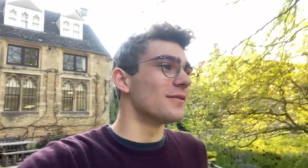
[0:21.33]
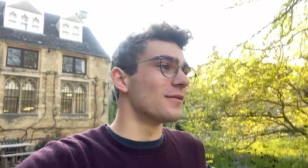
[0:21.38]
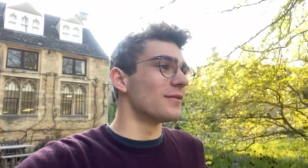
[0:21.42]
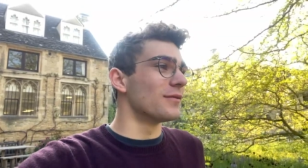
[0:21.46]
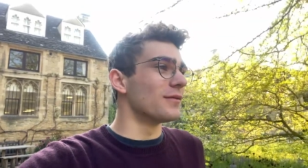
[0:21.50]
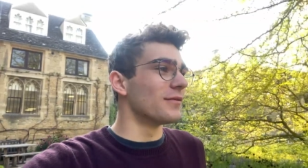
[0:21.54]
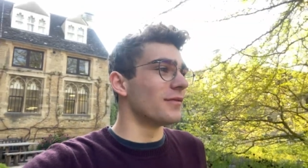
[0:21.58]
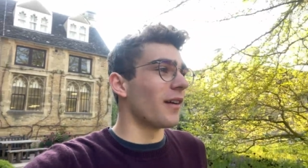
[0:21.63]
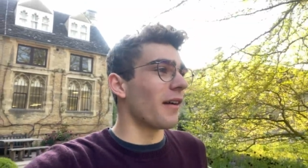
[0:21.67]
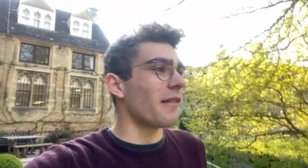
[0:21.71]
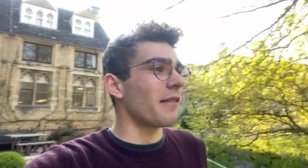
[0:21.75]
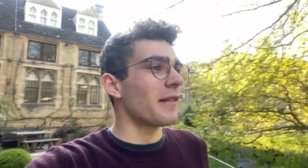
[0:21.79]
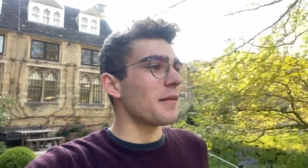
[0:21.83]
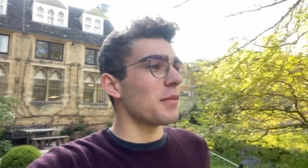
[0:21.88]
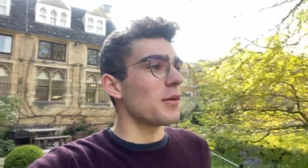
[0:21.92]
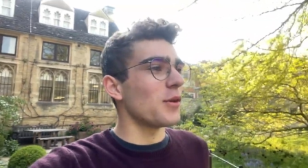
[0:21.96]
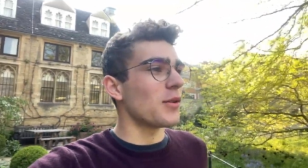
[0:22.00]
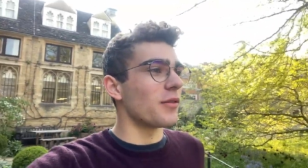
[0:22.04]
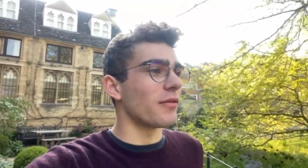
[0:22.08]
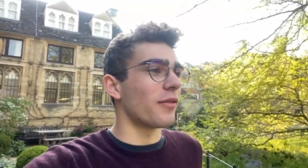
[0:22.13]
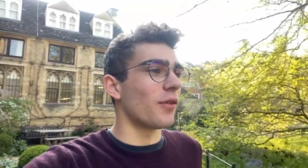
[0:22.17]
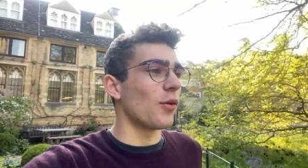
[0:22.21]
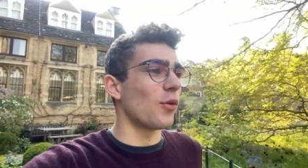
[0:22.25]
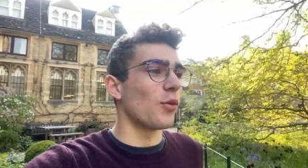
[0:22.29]
very
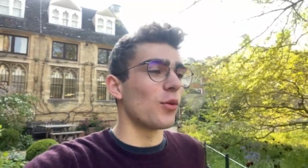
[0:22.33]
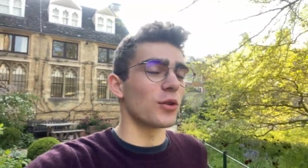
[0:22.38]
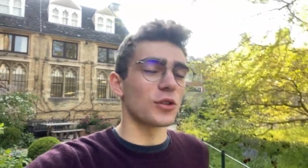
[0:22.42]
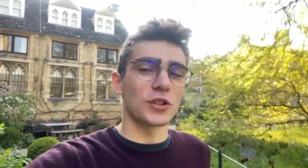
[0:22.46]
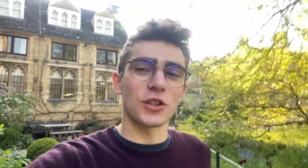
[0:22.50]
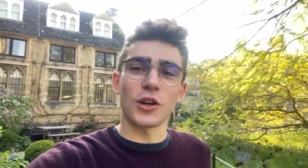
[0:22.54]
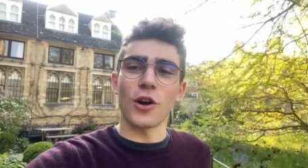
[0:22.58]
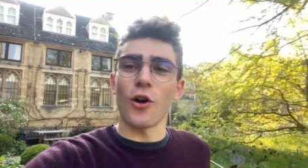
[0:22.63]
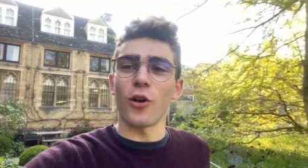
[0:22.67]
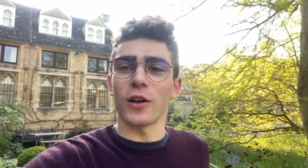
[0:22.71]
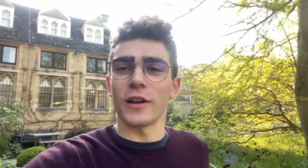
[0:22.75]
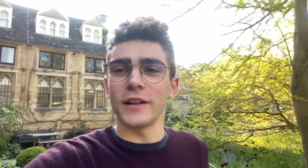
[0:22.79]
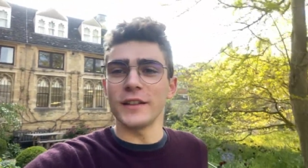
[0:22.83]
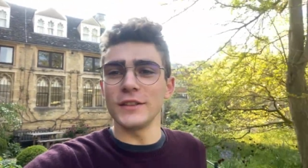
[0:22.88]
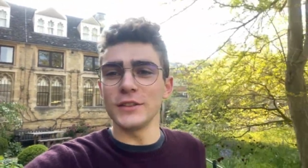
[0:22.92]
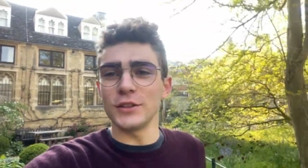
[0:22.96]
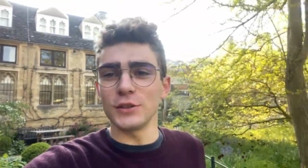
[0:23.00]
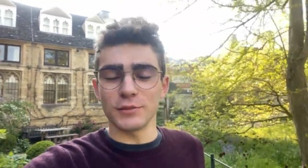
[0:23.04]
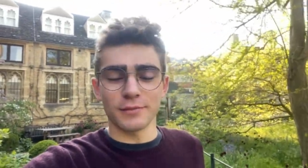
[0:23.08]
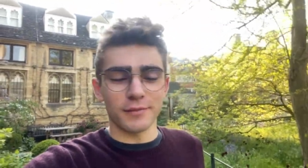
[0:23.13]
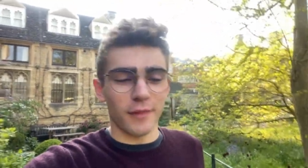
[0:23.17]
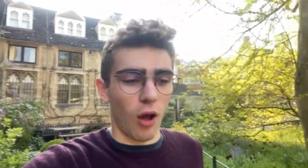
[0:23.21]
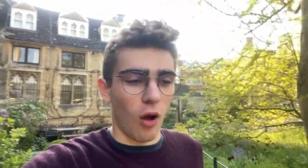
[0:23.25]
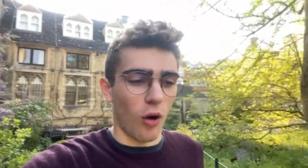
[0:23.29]
beautiful Worcester College
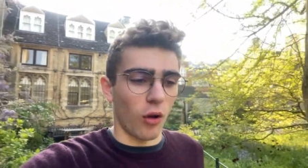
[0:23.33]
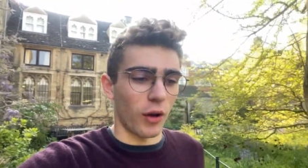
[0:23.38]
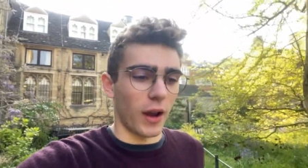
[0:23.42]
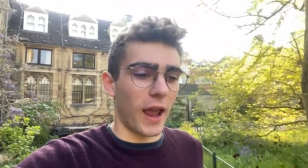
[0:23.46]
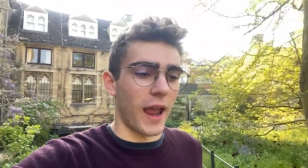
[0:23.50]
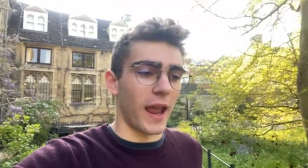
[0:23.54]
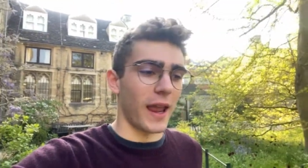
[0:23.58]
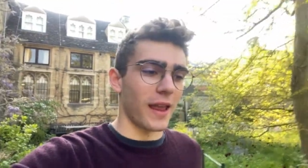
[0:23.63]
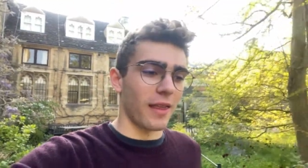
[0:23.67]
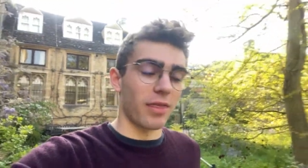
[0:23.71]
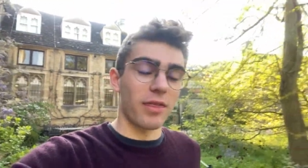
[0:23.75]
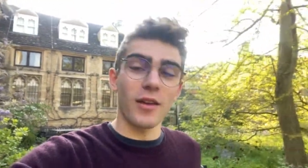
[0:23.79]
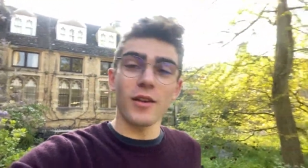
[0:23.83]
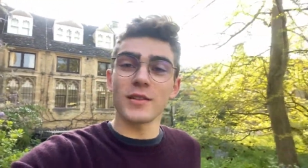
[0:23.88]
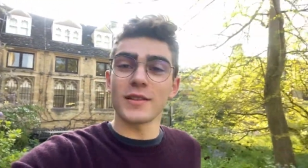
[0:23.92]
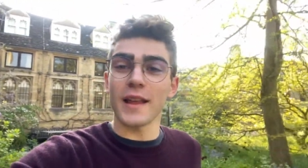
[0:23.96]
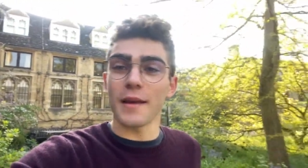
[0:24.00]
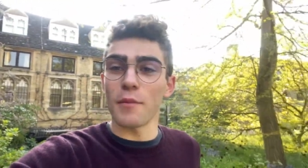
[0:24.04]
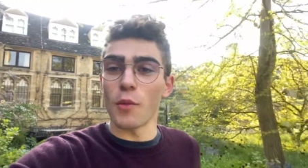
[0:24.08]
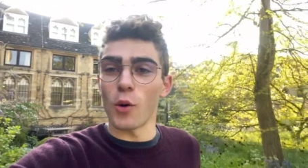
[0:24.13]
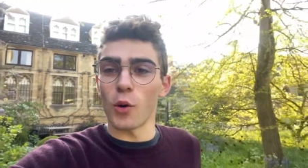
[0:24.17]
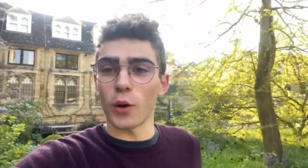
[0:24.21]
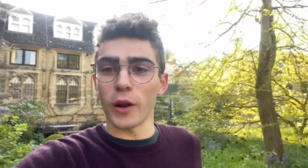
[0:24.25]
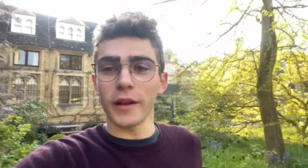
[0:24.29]
on a Thursday
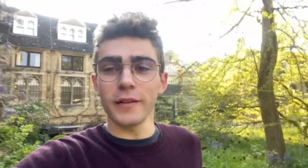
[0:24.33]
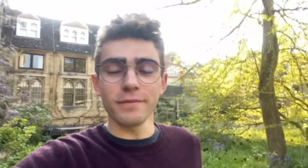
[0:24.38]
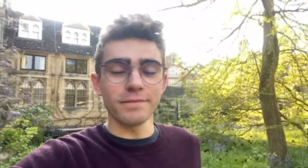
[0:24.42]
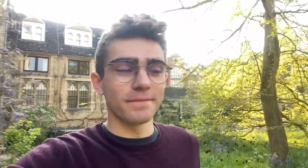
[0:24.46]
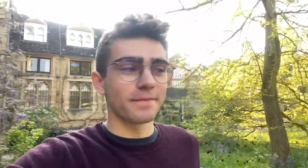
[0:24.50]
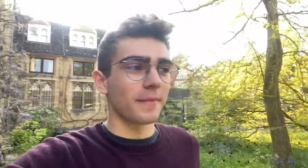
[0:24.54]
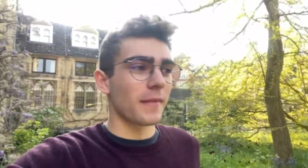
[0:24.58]
morning.